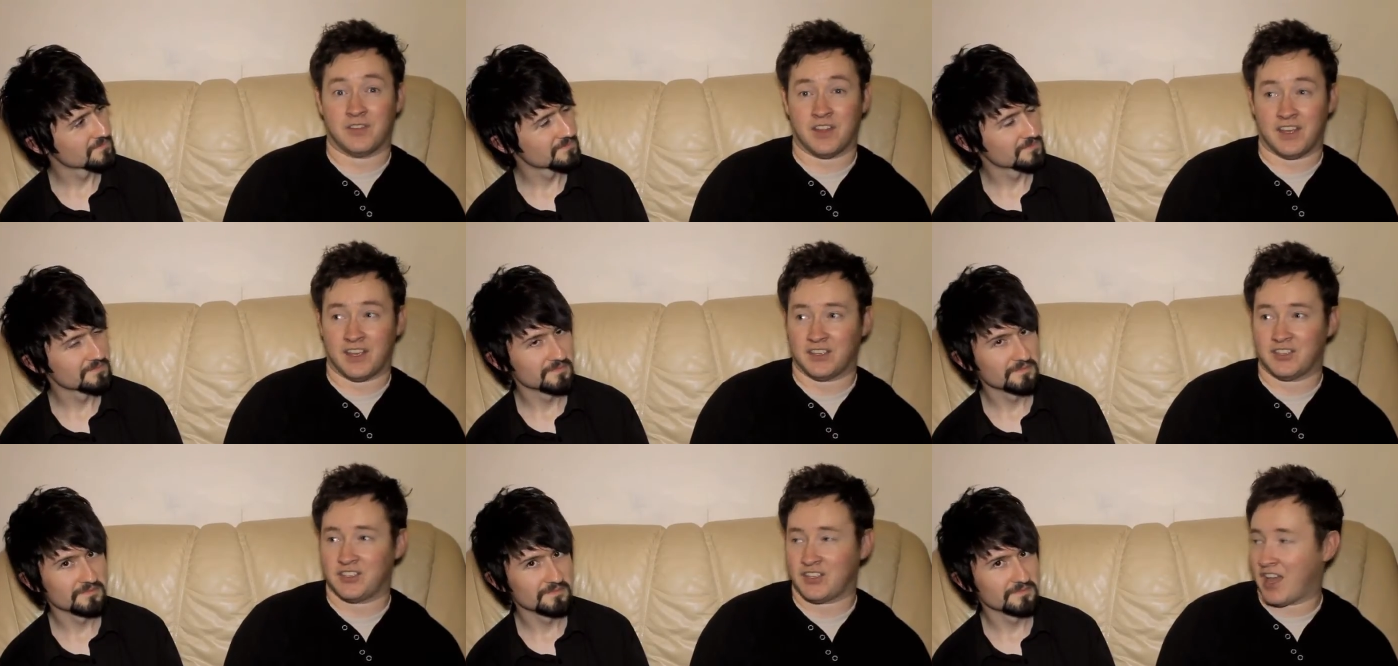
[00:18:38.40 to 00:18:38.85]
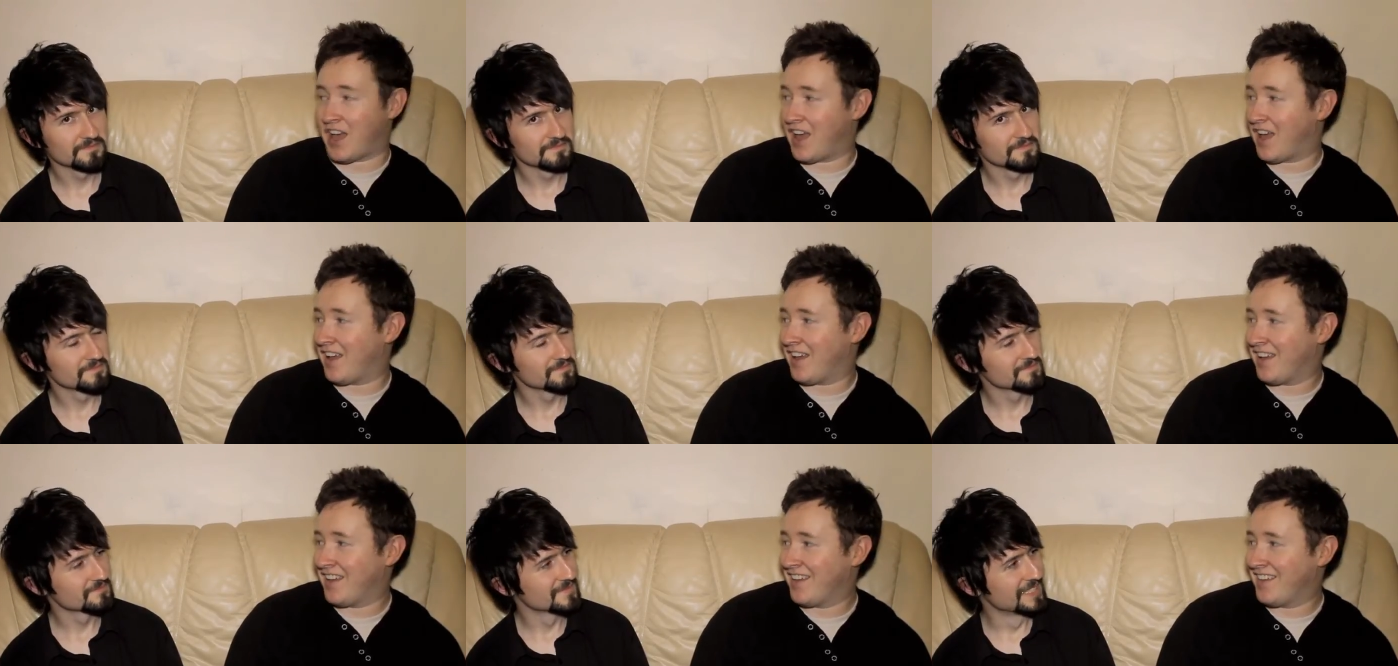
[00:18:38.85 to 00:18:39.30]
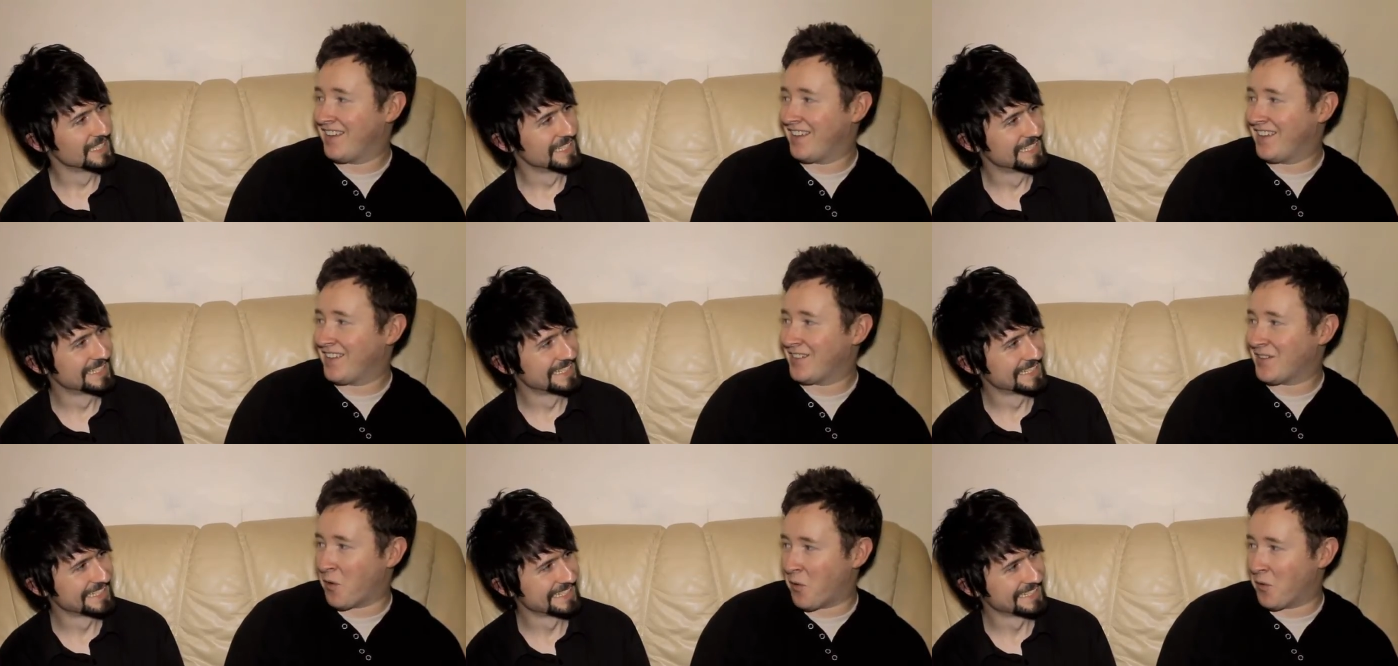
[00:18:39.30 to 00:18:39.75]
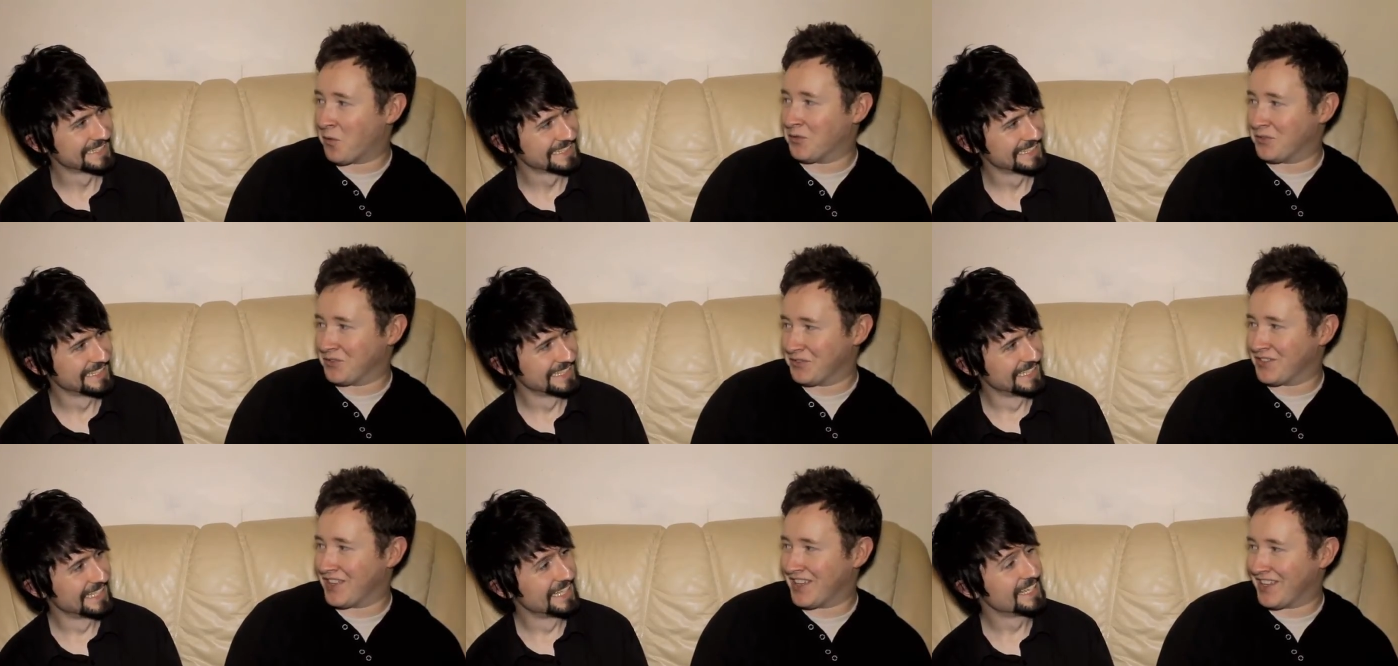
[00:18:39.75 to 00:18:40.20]
Speaker 1: like shit.
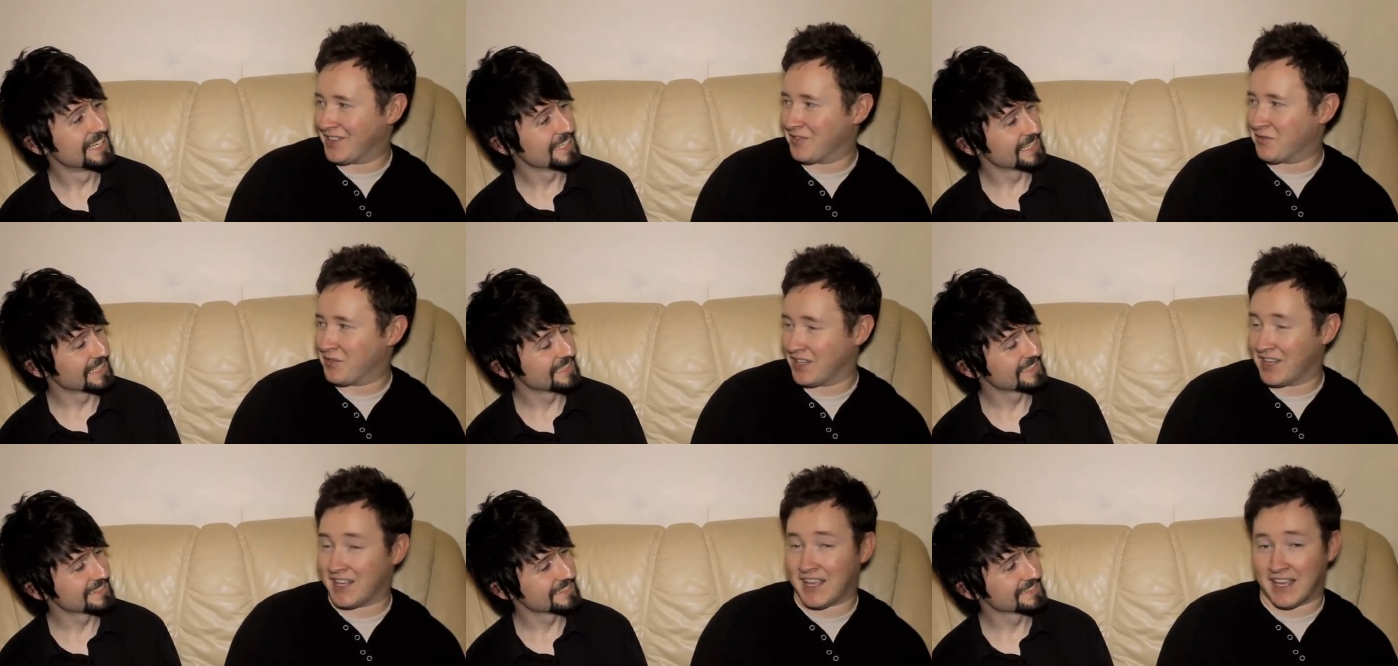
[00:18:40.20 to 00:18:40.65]
Golgo's like really